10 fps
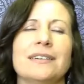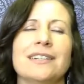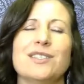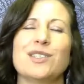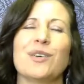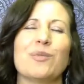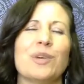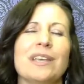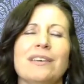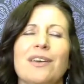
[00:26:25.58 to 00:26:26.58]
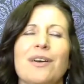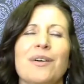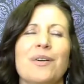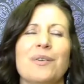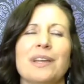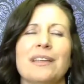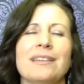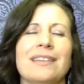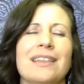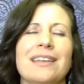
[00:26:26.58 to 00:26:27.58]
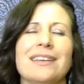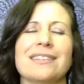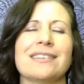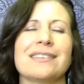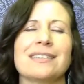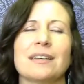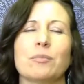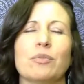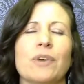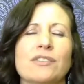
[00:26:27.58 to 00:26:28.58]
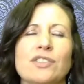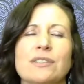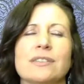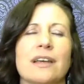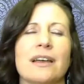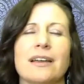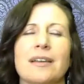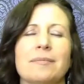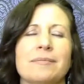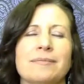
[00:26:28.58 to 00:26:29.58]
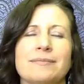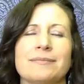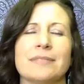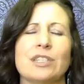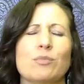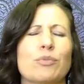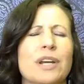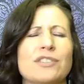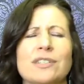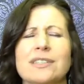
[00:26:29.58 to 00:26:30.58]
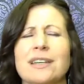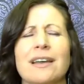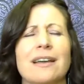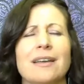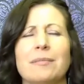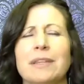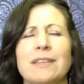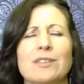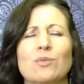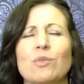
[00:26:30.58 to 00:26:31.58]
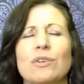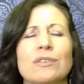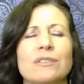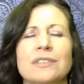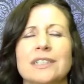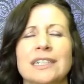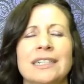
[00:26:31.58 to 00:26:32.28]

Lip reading: And so we know in this precious time in this world,